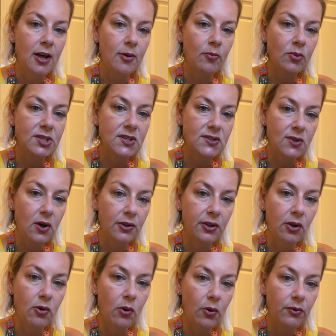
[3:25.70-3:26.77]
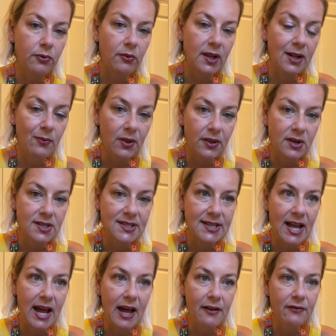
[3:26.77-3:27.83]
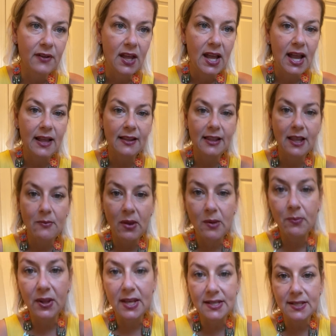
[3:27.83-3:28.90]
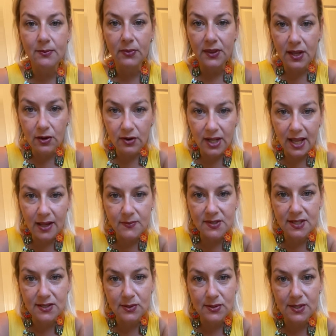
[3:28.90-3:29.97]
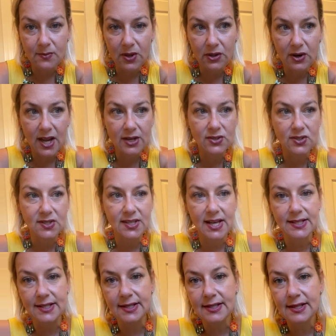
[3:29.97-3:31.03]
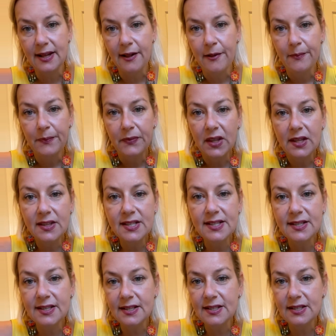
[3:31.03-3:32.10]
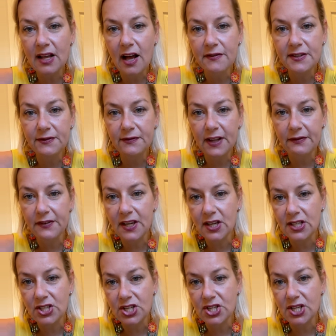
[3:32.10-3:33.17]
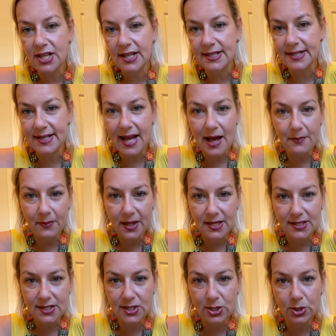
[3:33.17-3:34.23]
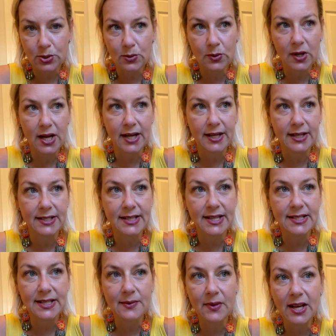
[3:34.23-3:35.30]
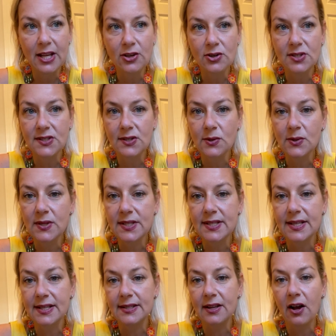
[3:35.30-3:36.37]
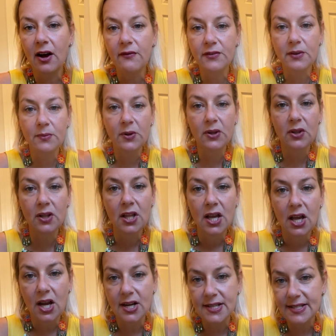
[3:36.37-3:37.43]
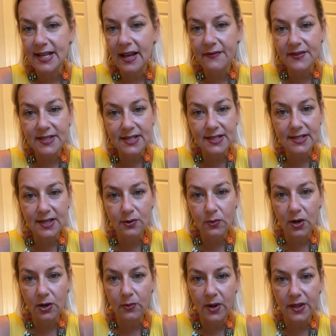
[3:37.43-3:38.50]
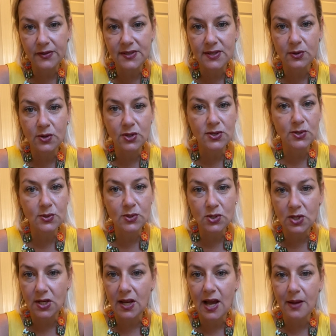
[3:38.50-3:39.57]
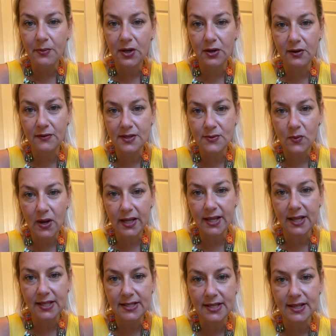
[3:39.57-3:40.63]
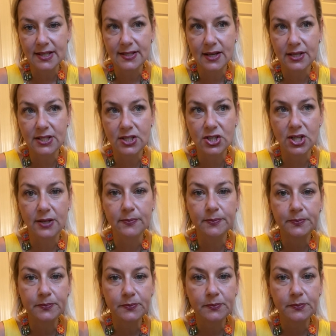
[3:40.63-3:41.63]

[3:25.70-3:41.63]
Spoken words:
which is called a cold read with our staff, and then they may play some theater games and do some other exercises. This is a soft, fluffy audition. It's not meant to intimidate your students. It's comfortable. Our staff is easy to work with, so your students should not be nervous walking into this audition.